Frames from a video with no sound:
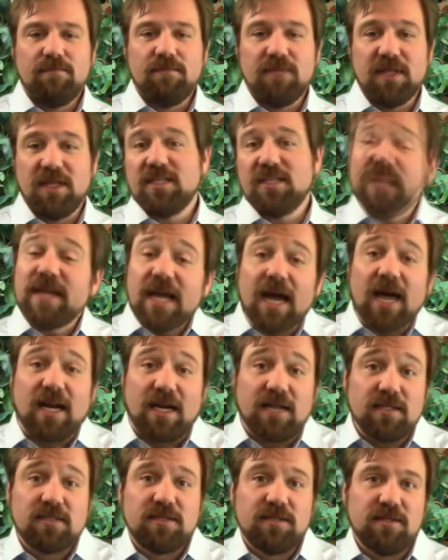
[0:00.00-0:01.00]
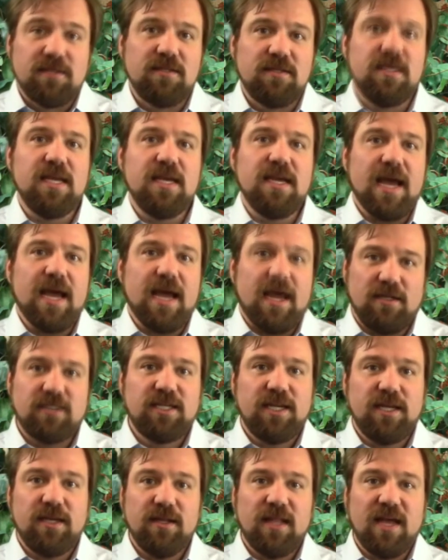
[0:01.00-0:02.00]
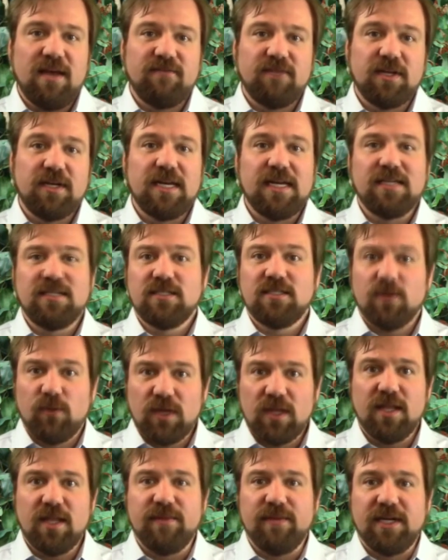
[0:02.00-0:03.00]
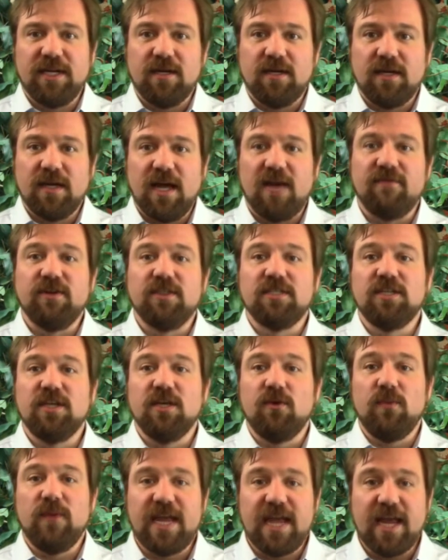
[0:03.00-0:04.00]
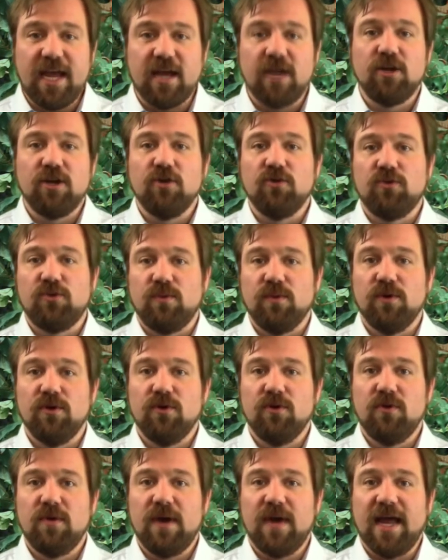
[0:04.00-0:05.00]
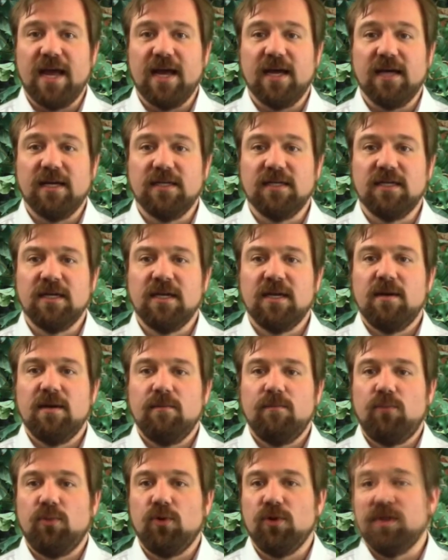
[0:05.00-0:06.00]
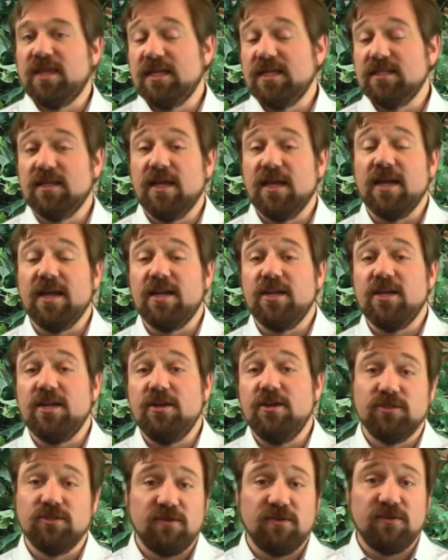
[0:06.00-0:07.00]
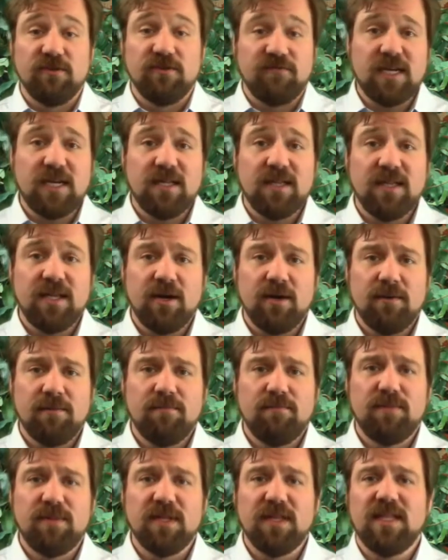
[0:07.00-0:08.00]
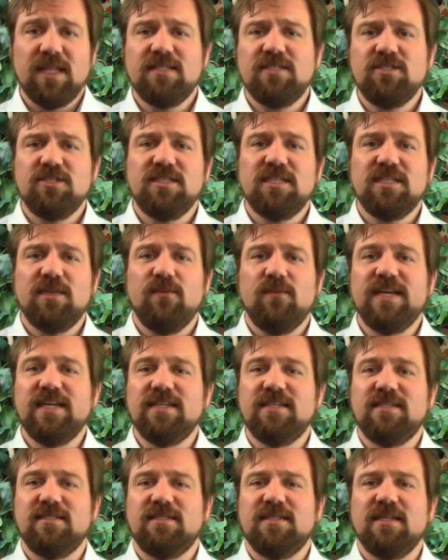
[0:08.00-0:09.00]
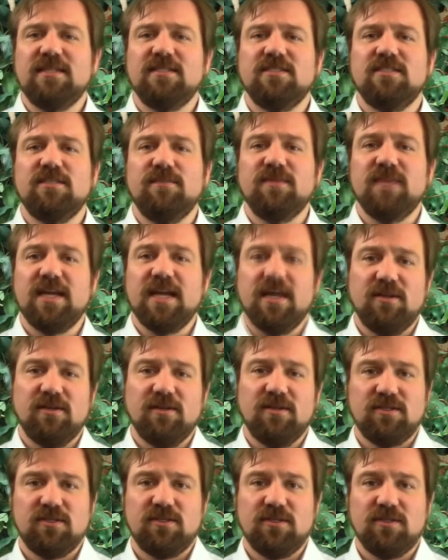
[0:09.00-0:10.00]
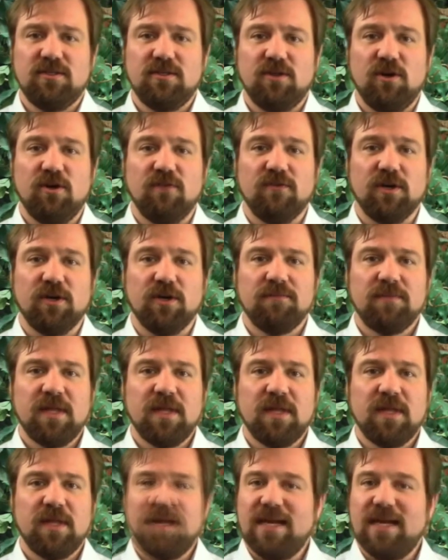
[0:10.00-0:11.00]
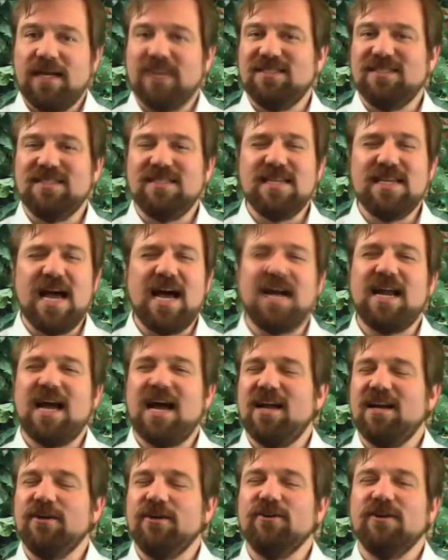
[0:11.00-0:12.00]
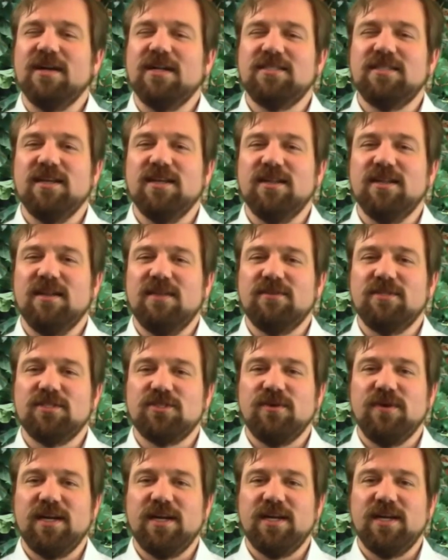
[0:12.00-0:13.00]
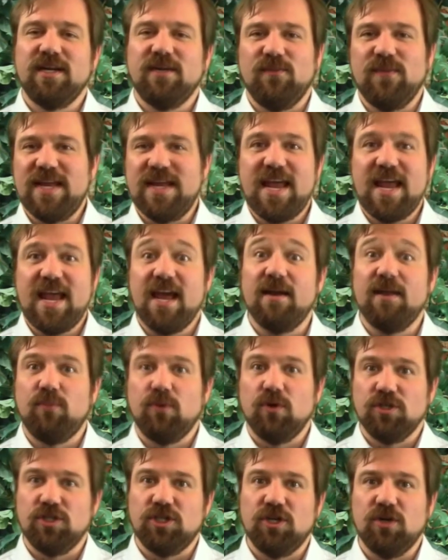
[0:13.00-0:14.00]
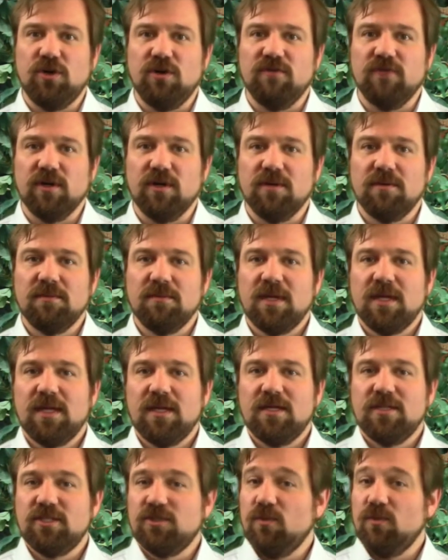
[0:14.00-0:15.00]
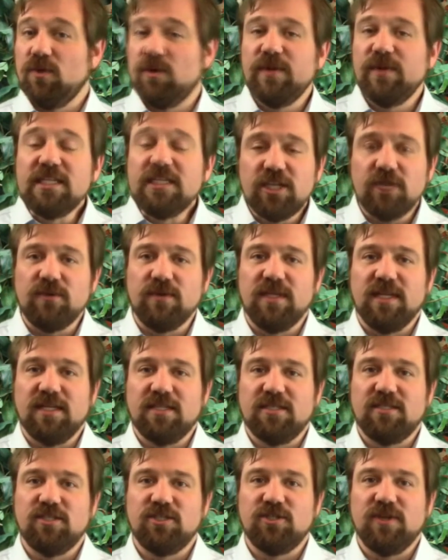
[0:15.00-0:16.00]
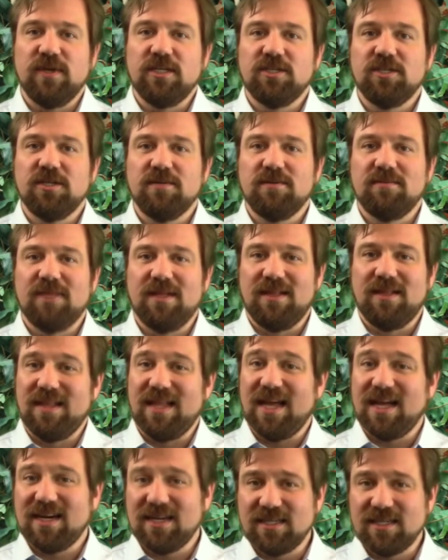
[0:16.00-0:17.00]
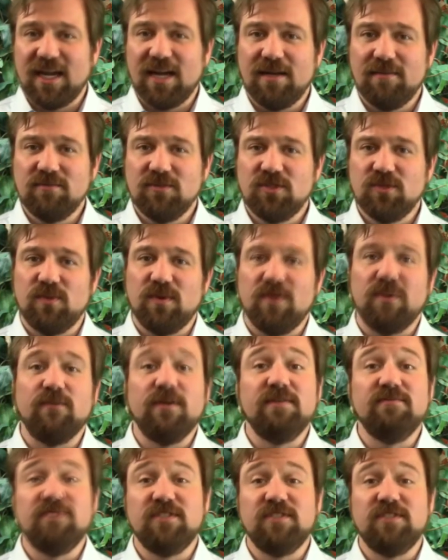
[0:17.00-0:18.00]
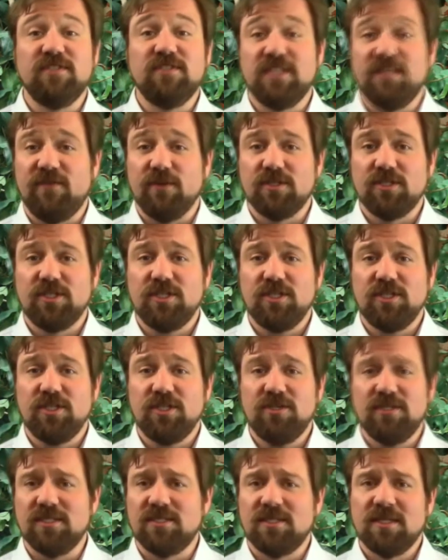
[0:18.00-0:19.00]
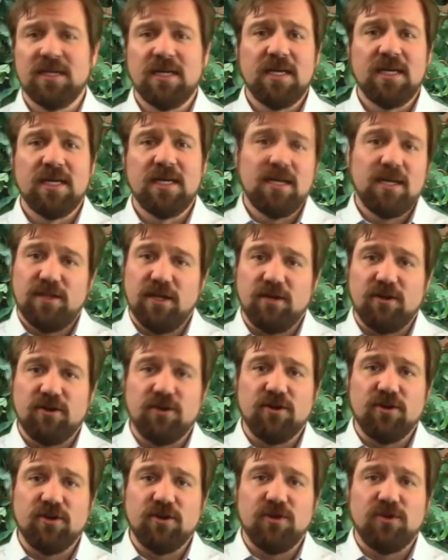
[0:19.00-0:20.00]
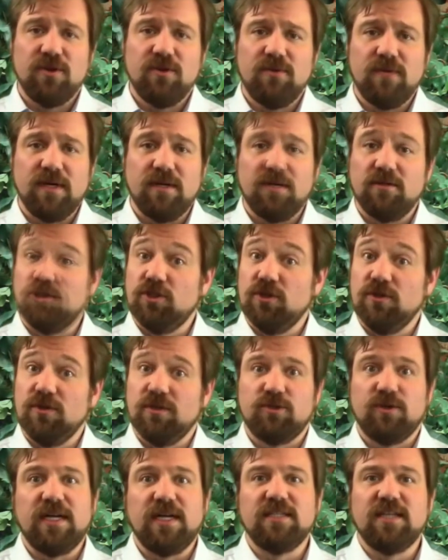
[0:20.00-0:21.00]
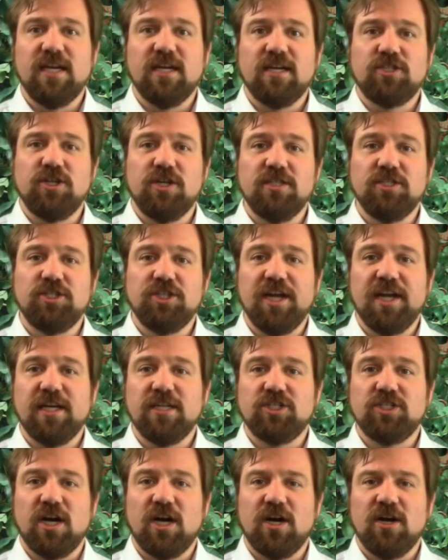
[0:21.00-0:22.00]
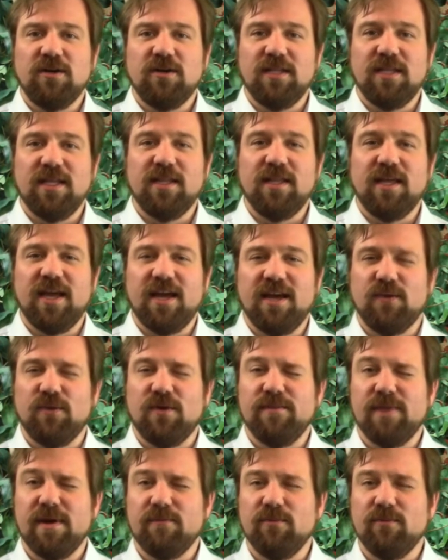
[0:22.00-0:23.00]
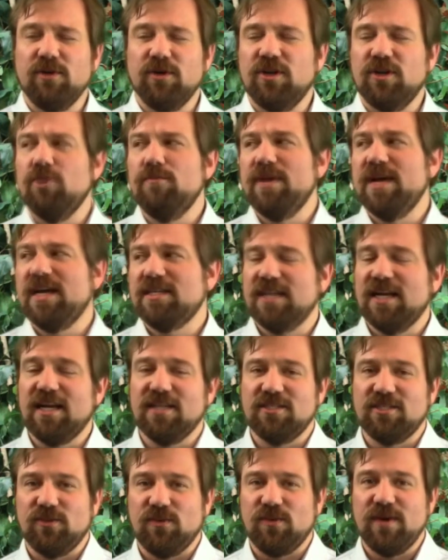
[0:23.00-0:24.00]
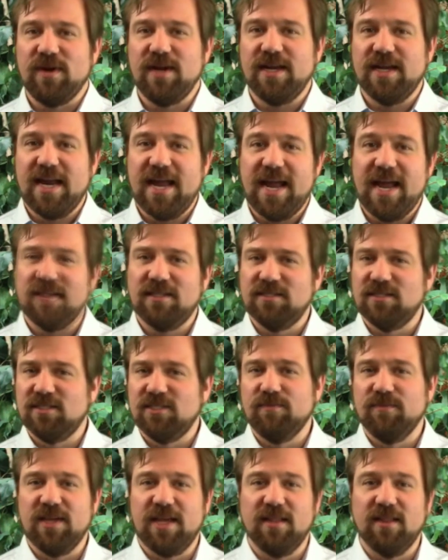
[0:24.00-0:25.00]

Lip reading: But let's be honest, the LT11 is somewhat limited. Obviously, we can go through and put things like user fields on there, but let's just say we need to send something else over. And it's not on your LT11 screen and we can't push it over. So what do we do in that situation? A lot of times, what we've seen folks do is they'll go through and do the transaction in GHR, and then they have to remember to go back to S3 and add something